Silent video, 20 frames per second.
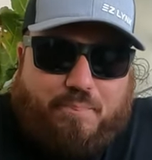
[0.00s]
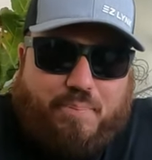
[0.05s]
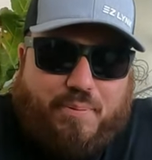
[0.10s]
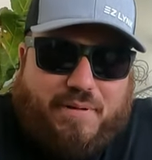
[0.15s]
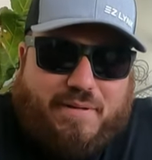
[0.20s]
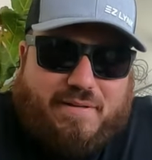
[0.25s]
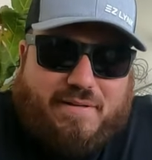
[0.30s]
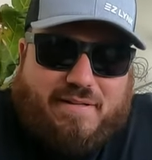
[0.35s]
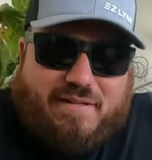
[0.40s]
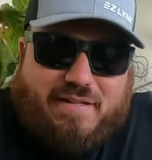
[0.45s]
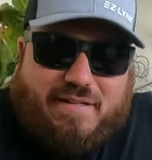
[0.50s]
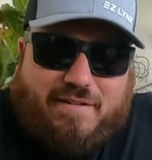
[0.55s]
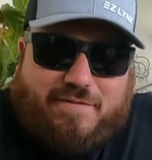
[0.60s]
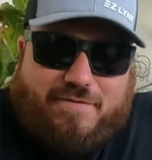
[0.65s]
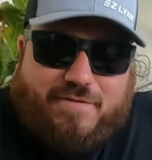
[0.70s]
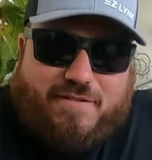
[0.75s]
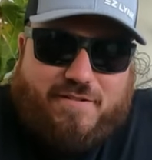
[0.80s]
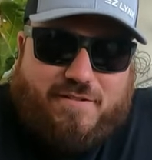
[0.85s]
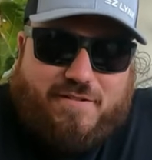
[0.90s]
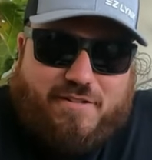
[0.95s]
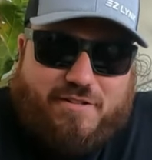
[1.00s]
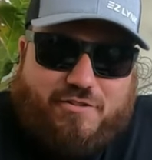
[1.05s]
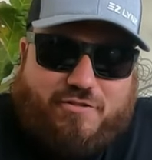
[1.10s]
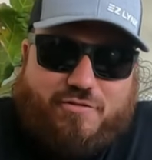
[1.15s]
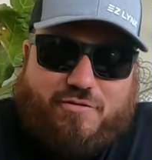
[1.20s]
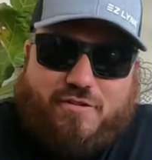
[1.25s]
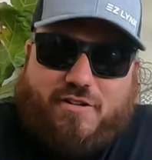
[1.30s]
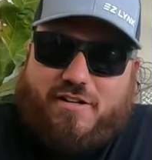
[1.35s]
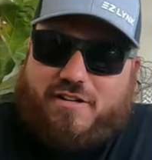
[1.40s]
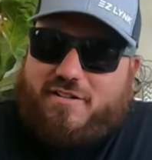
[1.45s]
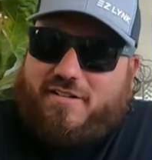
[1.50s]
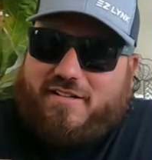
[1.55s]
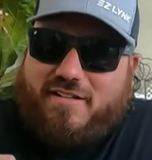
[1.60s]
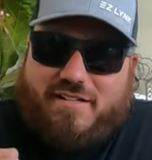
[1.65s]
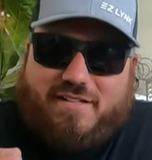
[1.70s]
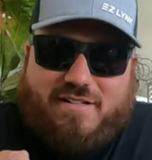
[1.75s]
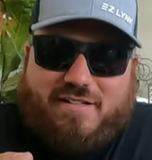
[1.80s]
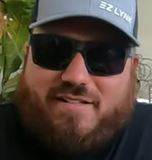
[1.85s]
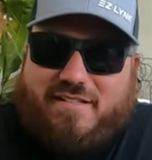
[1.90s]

but if you're in a truck or again a